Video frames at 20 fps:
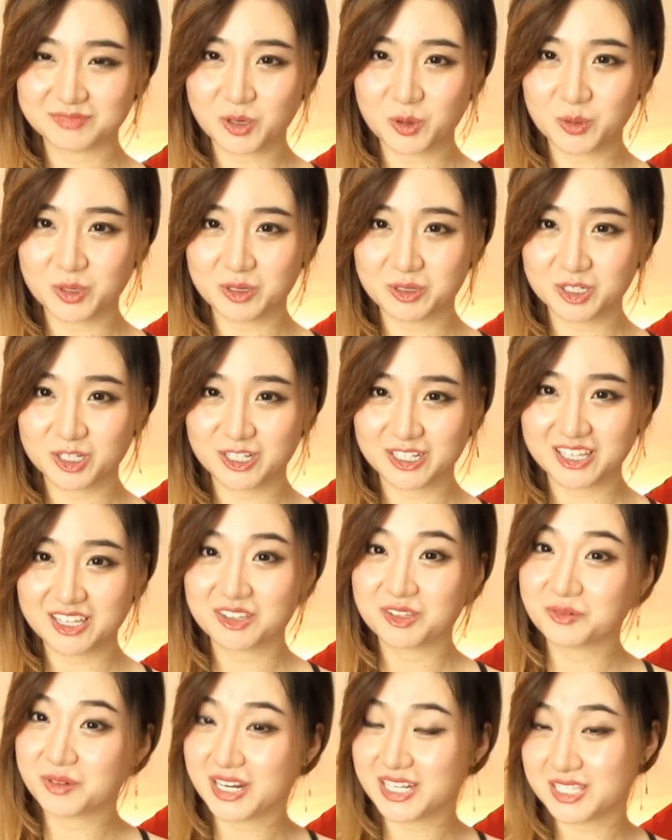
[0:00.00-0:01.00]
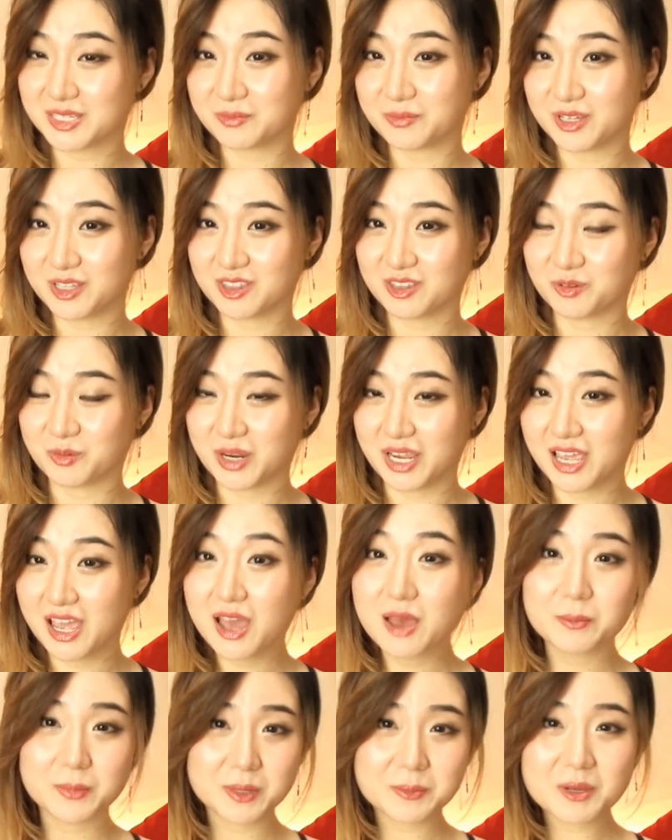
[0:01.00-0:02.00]
Or cooking on the rice some other way.
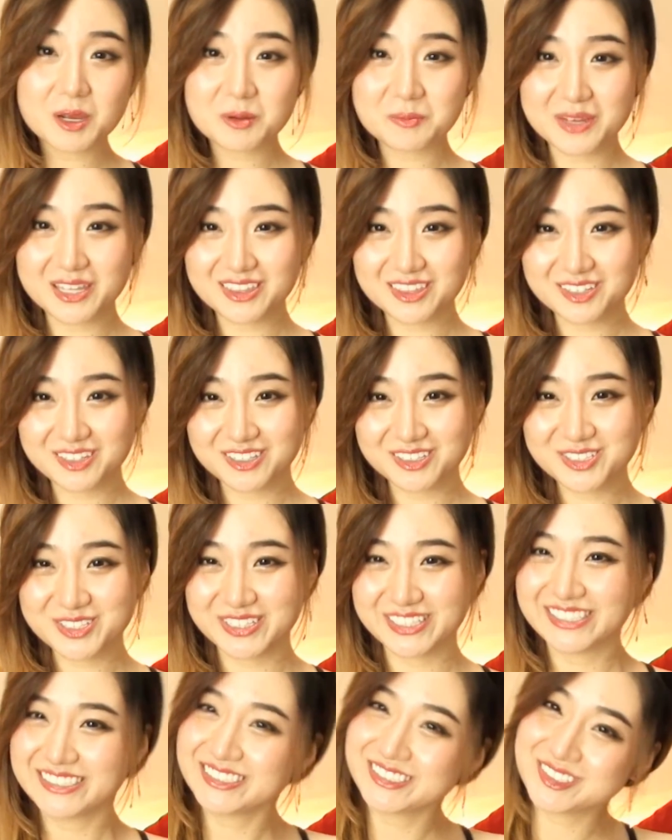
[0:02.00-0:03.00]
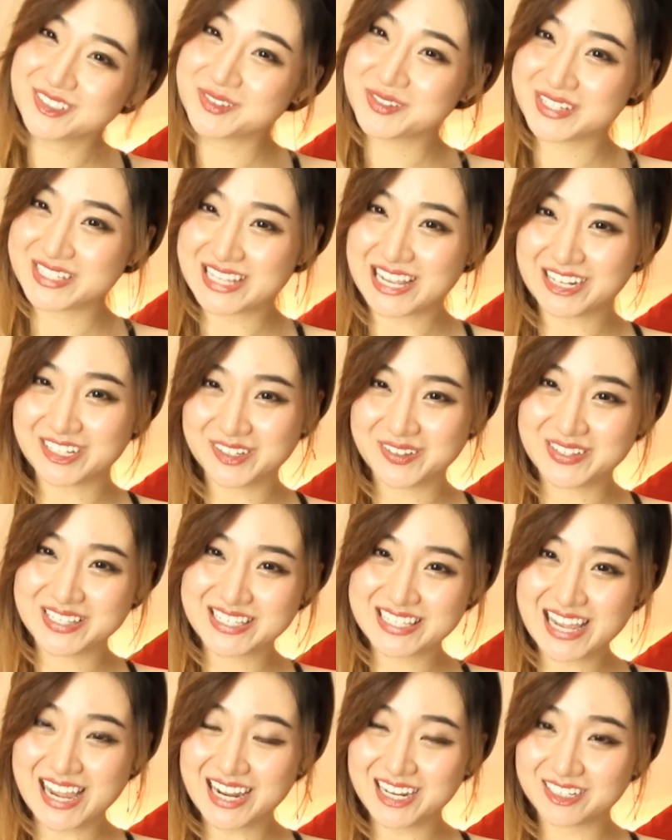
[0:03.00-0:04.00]
Maybe I'll make the traditional risotto
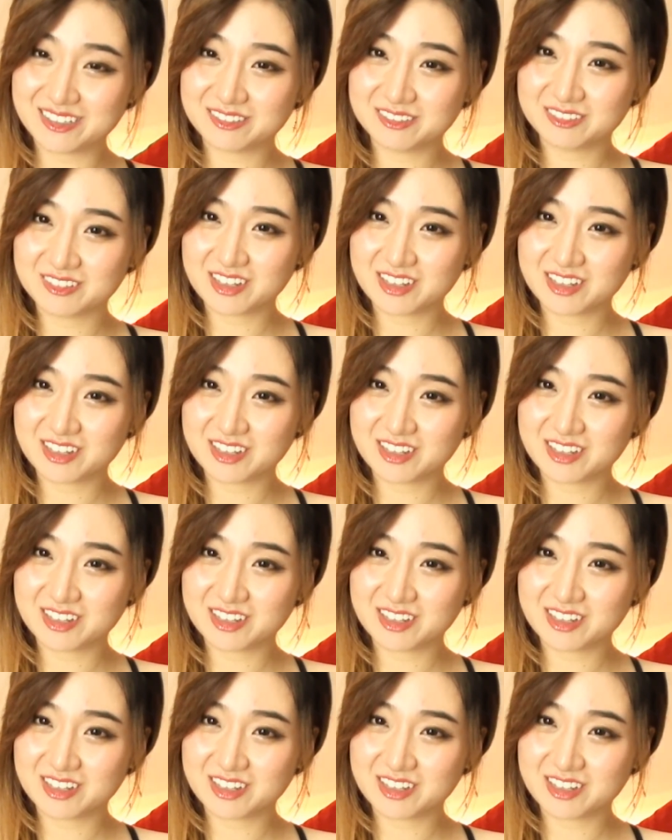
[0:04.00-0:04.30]
inside.